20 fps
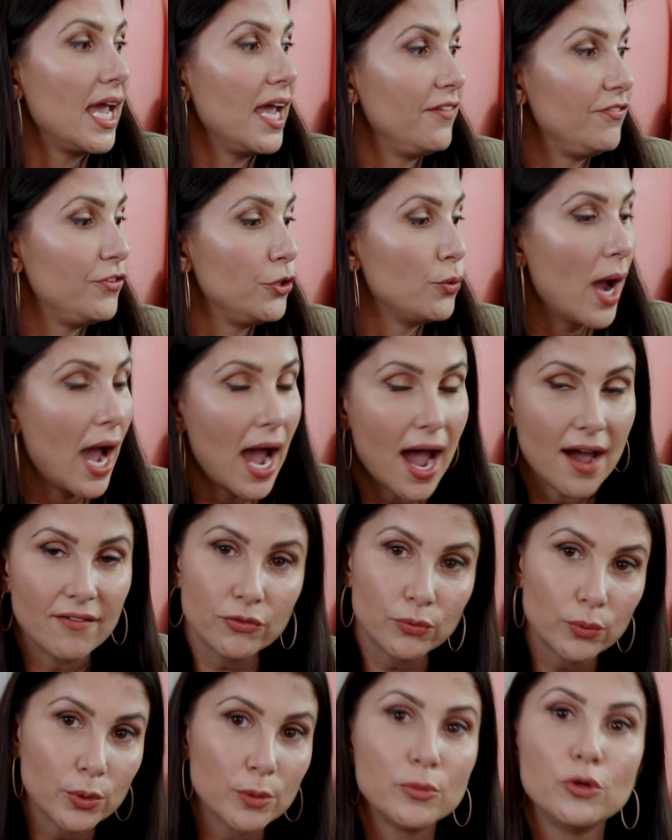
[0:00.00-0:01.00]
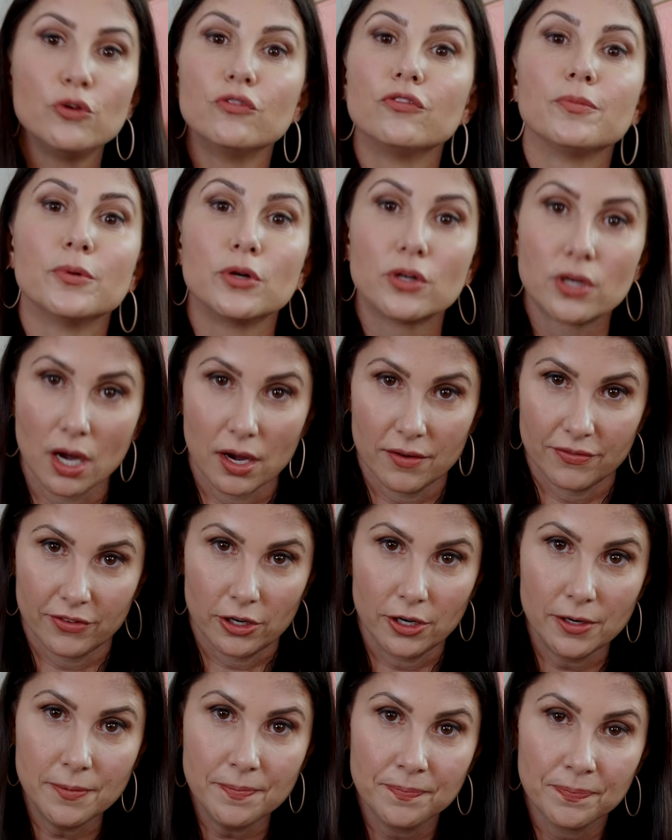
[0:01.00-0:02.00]
If you have a removable
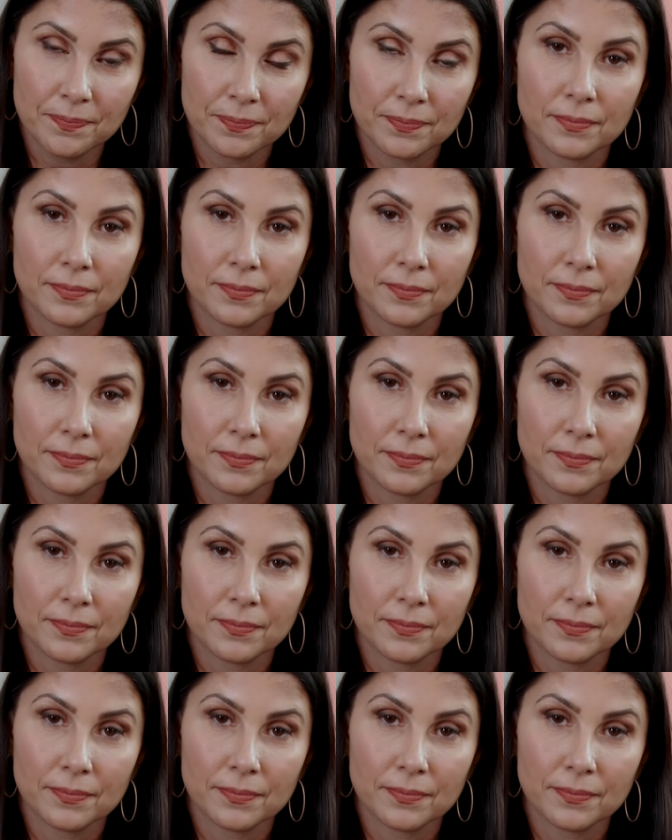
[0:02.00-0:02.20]
cover,